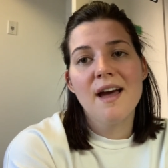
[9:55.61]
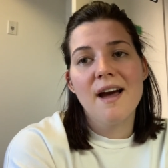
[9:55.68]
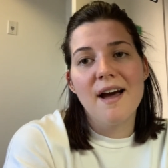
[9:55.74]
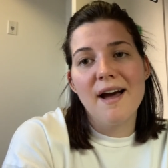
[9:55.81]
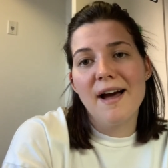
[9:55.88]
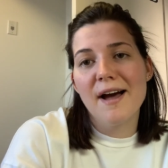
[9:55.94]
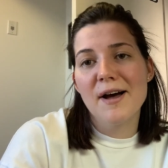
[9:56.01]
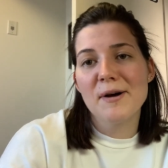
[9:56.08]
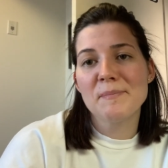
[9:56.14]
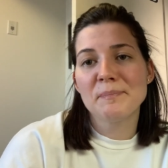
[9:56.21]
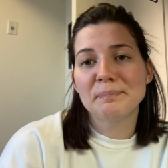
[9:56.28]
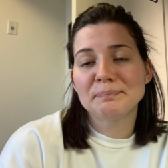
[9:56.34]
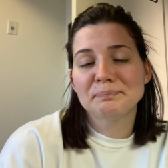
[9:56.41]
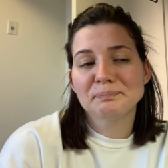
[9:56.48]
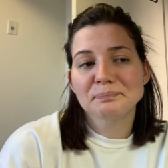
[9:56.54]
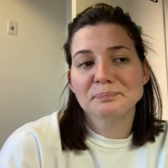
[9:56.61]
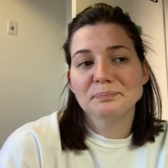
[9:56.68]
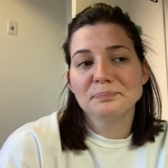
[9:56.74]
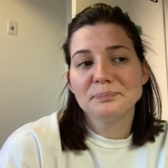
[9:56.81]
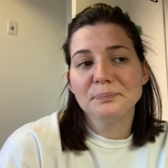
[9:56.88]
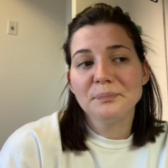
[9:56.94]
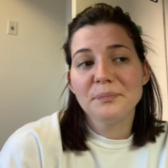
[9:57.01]
Um,
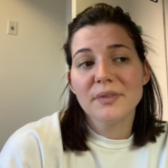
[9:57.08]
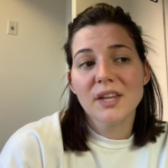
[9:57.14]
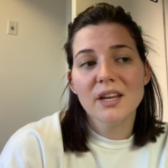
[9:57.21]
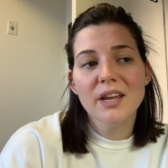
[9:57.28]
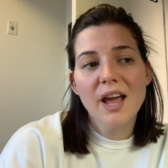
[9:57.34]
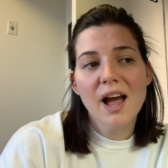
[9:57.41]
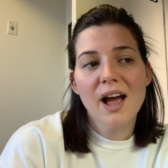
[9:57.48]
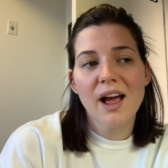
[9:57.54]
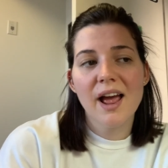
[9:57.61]
yeah,